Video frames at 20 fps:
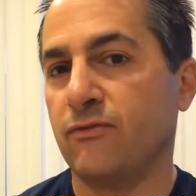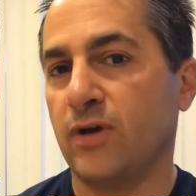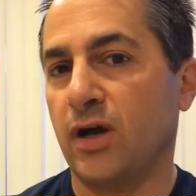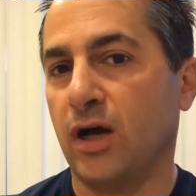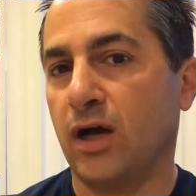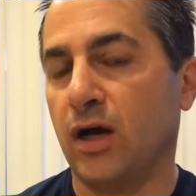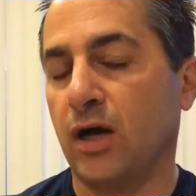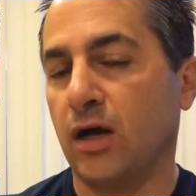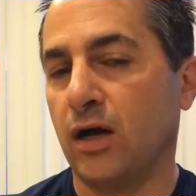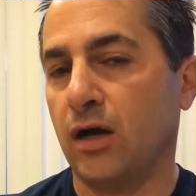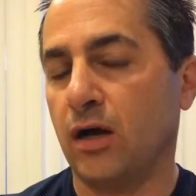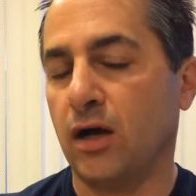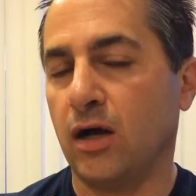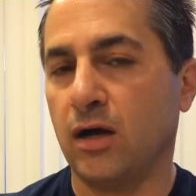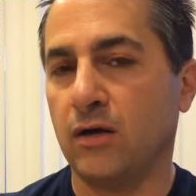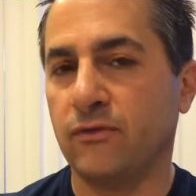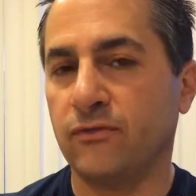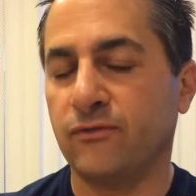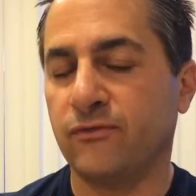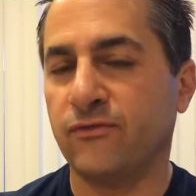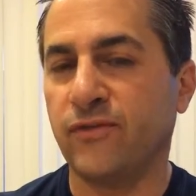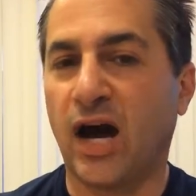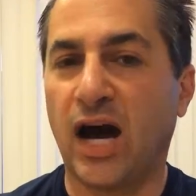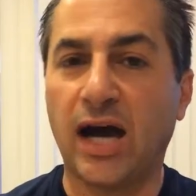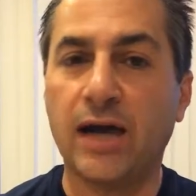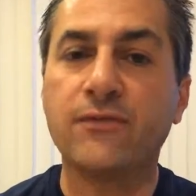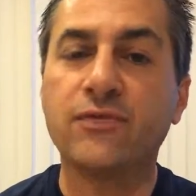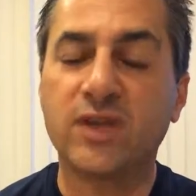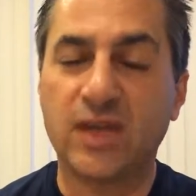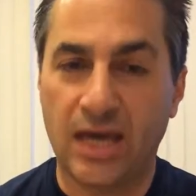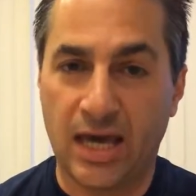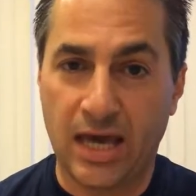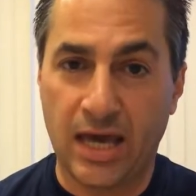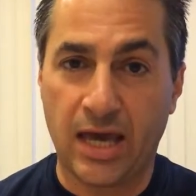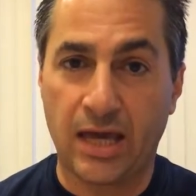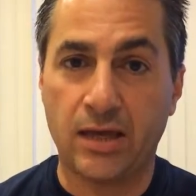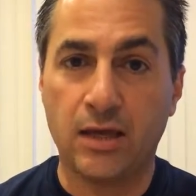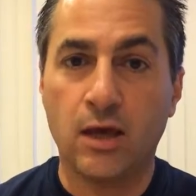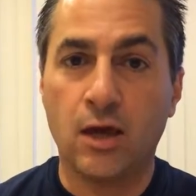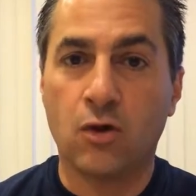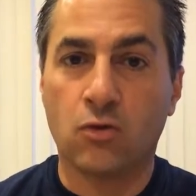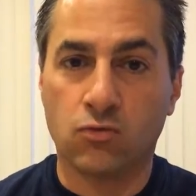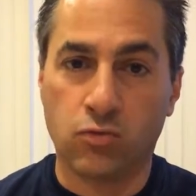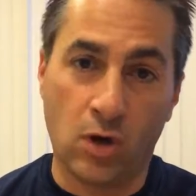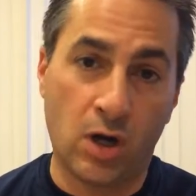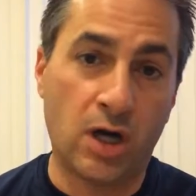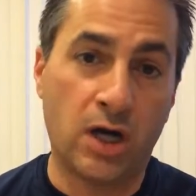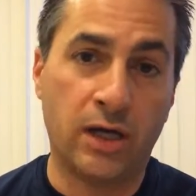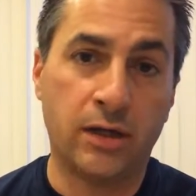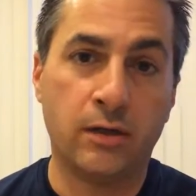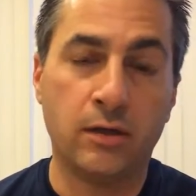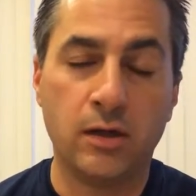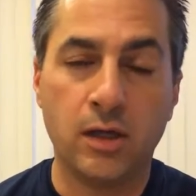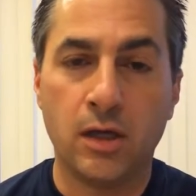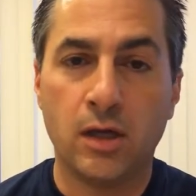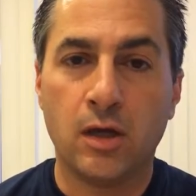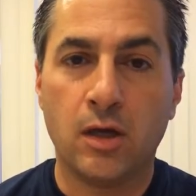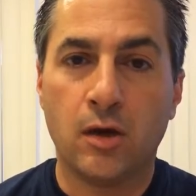5K run